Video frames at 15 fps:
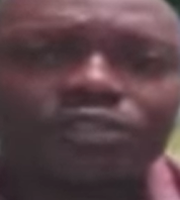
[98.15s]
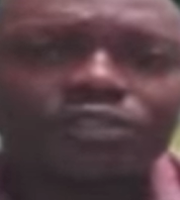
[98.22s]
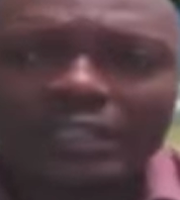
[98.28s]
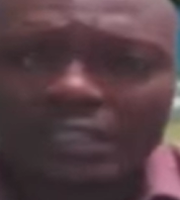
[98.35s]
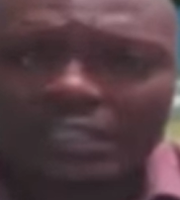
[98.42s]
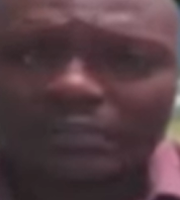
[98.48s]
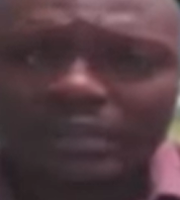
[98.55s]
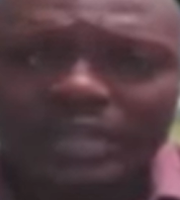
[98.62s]

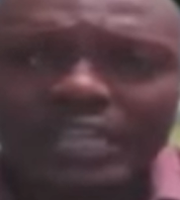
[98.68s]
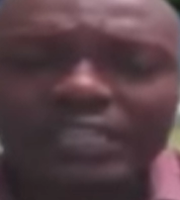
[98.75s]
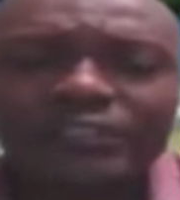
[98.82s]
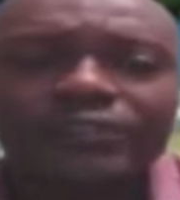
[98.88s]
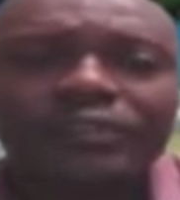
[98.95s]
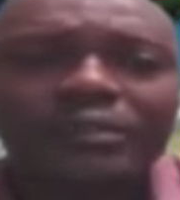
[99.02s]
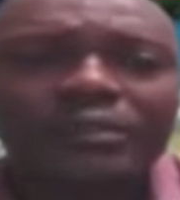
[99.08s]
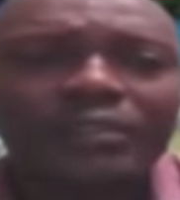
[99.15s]

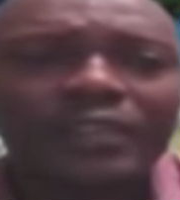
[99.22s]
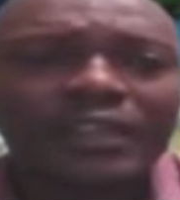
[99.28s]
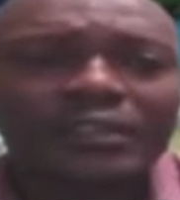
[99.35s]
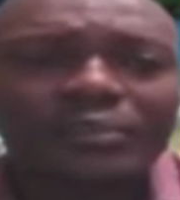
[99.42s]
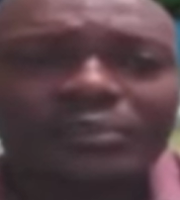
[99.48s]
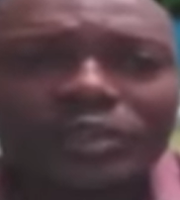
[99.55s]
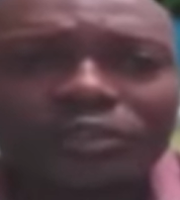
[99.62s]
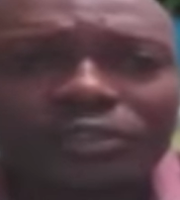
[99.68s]
transpired from that
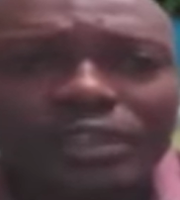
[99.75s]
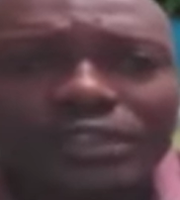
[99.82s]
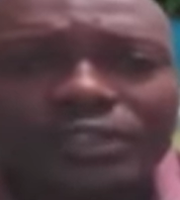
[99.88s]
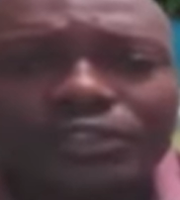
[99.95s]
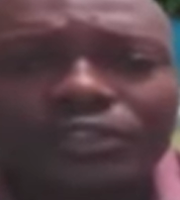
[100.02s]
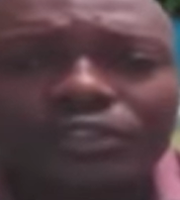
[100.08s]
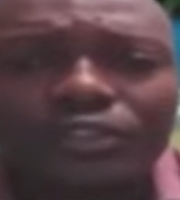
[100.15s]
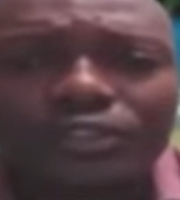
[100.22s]
period
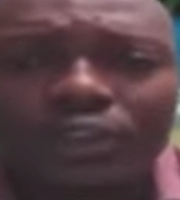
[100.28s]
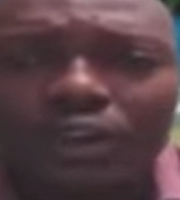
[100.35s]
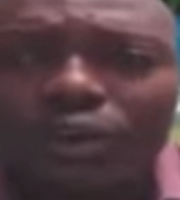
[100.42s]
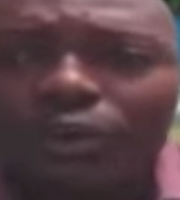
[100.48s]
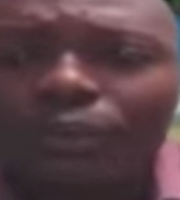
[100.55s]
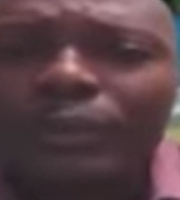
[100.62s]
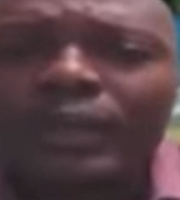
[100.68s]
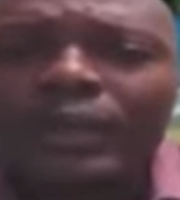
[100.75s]
to now.